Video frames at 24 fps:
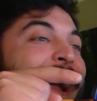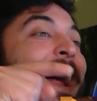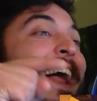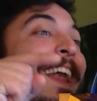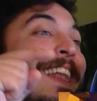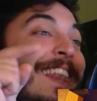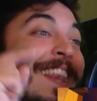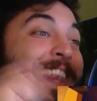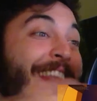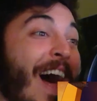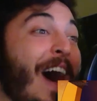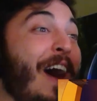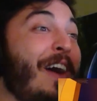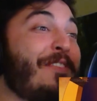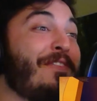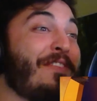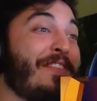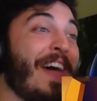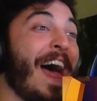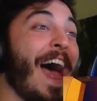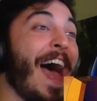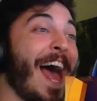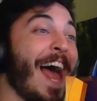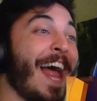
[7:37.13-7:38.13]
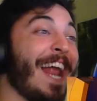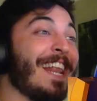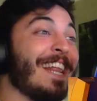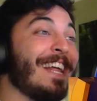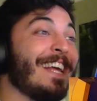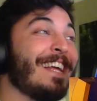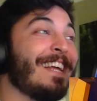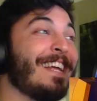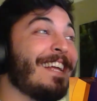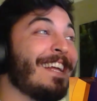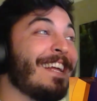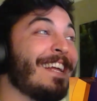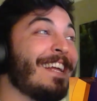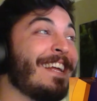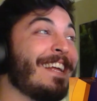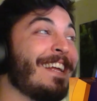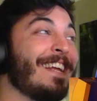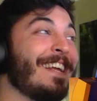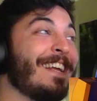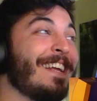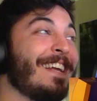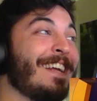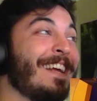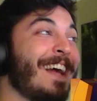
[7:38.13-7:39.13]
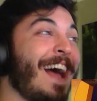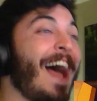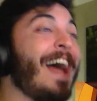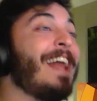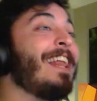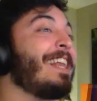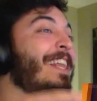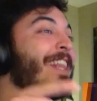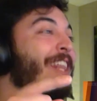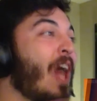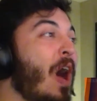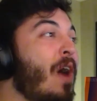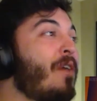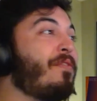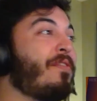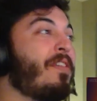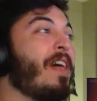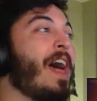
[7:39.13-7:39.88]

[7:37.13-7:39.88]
love that. I love